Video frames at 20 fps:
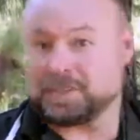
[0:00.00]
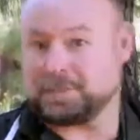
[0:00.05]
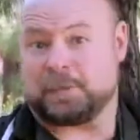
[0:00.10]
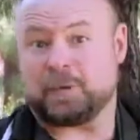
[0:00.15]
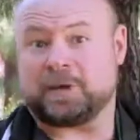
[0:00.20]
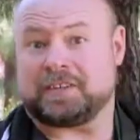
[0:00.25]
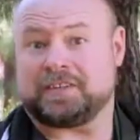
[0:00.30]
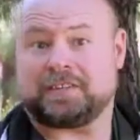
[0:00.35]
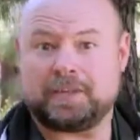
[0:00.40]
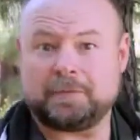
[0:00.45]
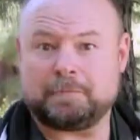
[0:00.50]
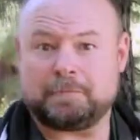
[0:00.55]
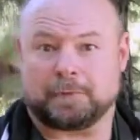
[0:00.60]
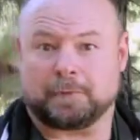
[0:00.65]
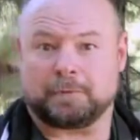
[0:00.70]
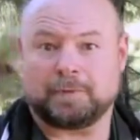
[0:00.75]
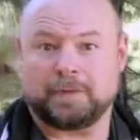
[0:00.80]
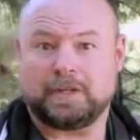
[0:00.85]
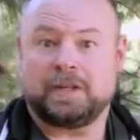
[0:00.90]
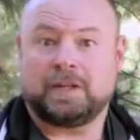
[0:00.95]
pretty
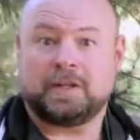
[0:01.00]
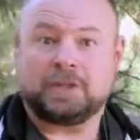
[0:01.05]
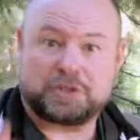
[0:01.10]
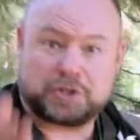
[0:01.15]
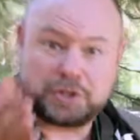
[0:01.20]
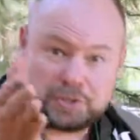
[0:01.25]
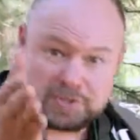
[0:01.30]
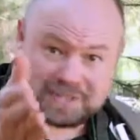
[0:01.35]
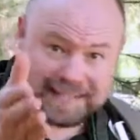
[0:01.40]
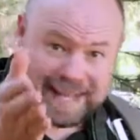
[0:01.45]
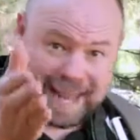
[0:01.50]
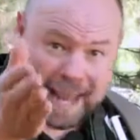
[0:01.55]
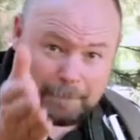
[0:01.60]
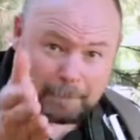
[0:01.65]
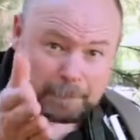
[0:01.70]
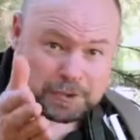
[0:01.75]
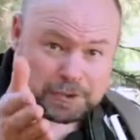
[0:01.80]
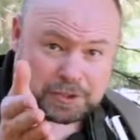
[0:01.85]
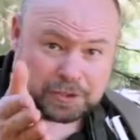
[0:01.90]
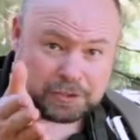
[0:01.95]
simple. Choose the
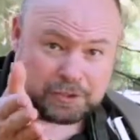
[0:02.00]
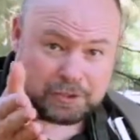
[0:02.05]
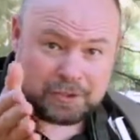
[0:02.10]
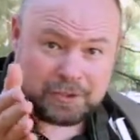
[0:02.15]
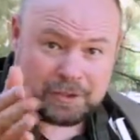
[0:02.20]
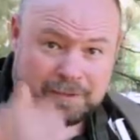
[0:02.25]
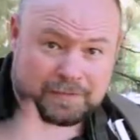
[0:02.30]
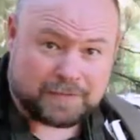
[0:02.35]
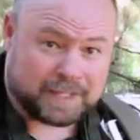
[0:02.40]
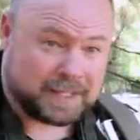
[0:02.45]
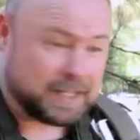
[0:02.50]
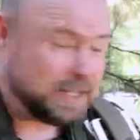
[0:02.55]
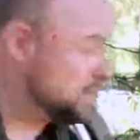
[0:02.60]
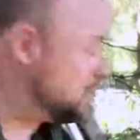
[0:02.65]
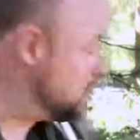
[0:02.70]
aperture that gives